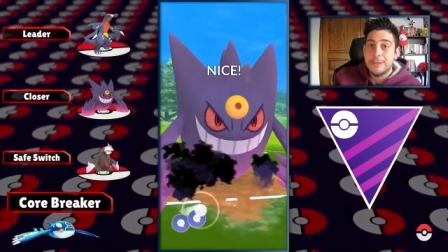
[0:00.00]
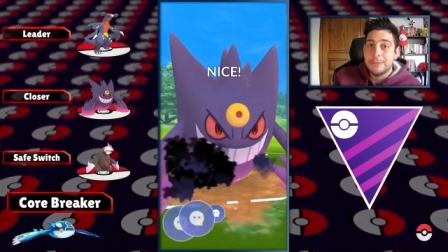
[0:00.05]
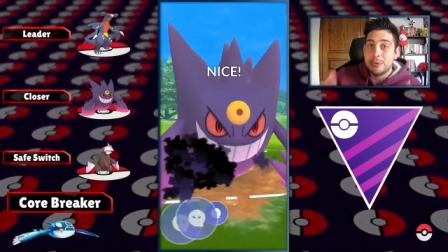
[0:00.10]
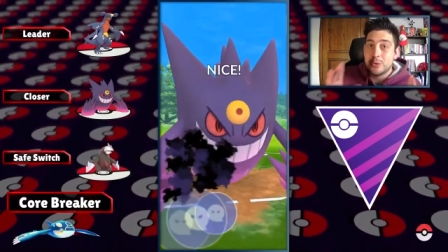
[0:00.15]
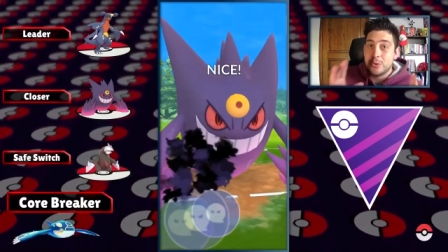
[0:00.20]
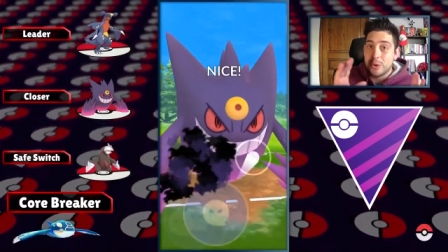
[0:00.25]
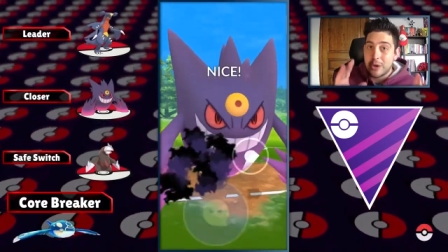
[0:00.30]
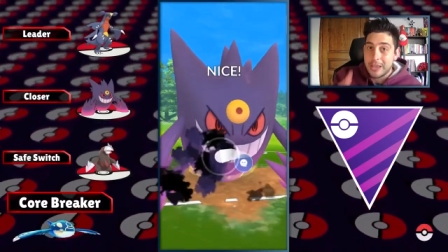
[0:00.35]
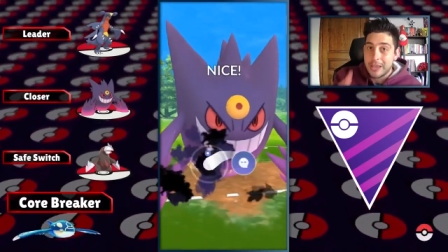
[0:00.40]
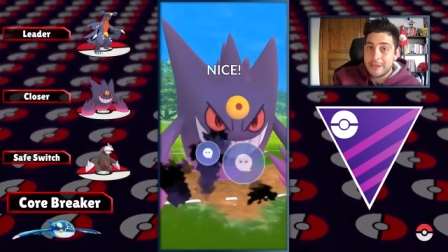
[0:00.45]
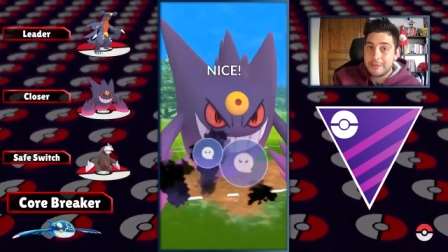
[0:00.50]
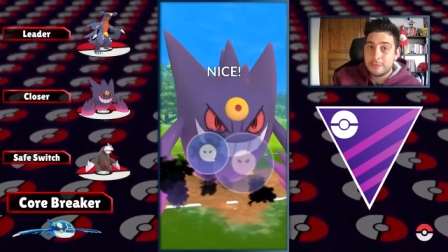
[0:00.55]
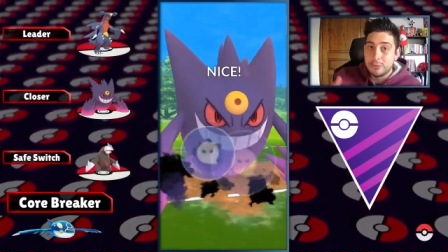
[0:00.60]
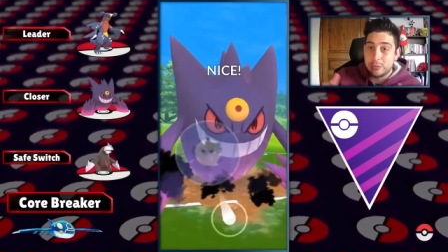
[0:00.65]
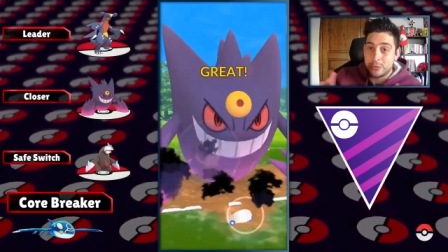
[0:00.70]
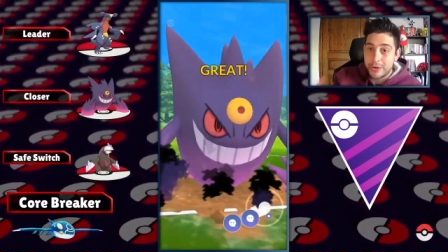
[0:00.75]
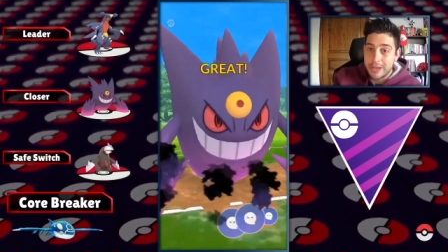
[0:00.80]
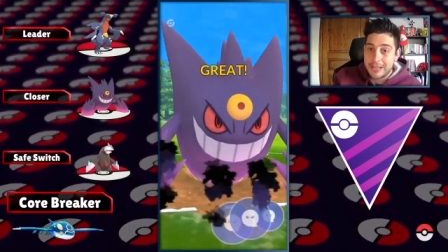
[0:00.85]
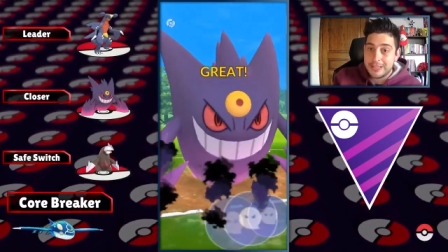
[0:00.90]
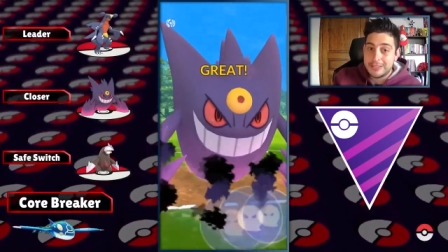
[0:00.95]
you have
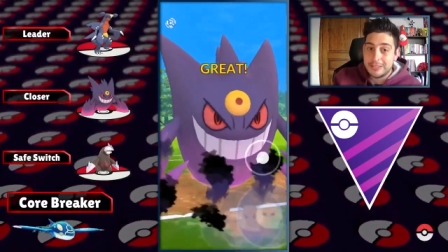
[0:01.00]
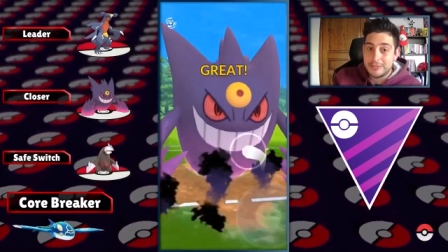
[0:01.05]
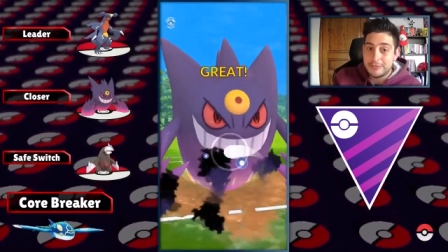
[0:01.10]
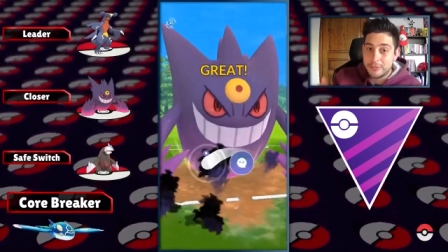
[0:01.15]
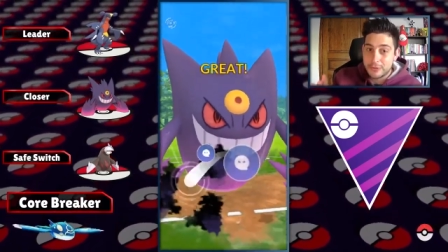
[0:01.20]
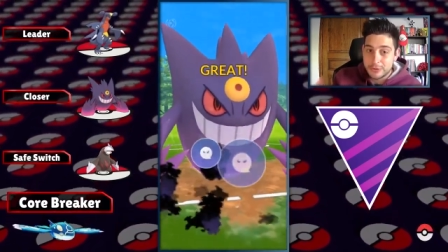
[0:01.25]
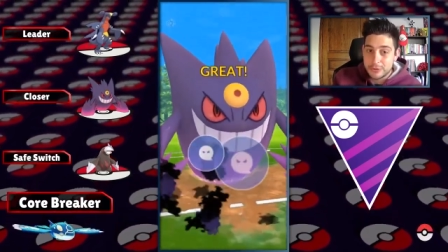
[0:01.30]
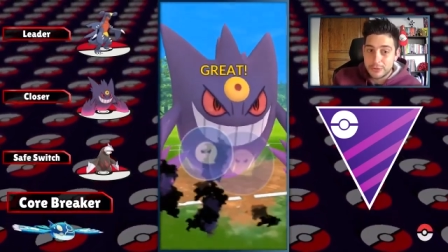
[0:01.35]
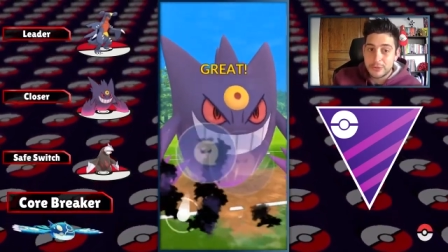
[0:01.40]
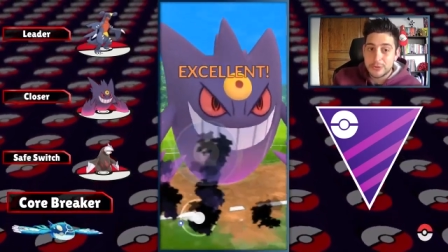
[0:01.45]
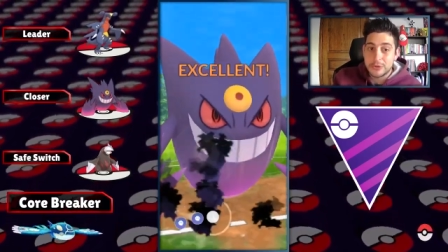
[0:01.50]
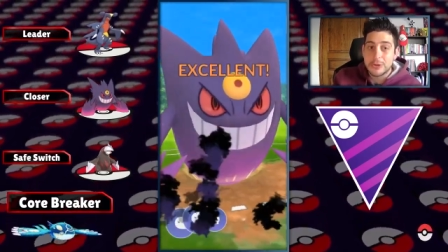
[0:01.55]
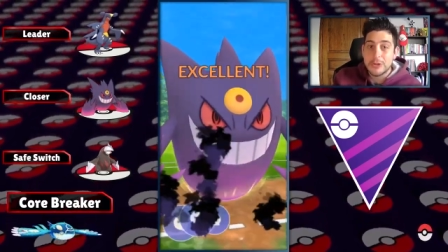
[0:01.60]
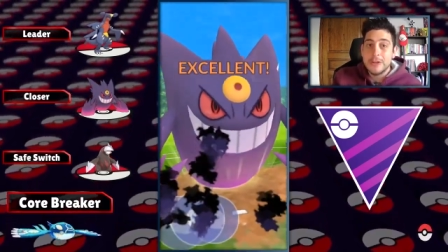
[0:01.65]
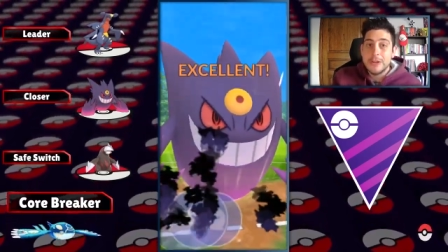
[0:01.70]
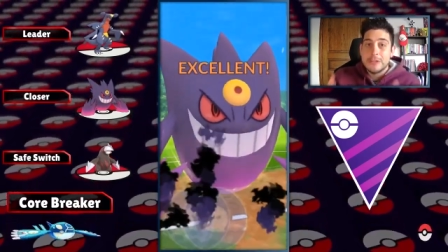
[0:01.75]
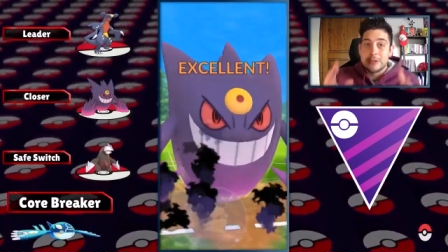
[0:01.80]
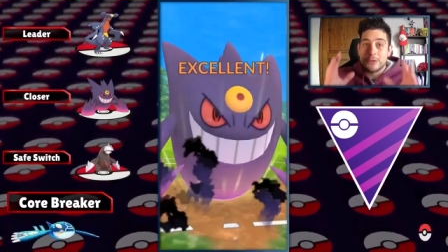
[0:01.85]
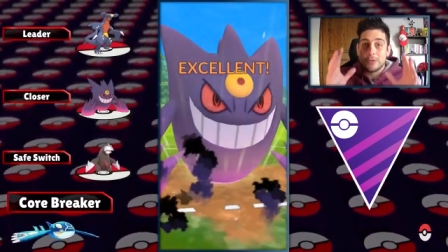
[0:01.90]
to rate it for sure. So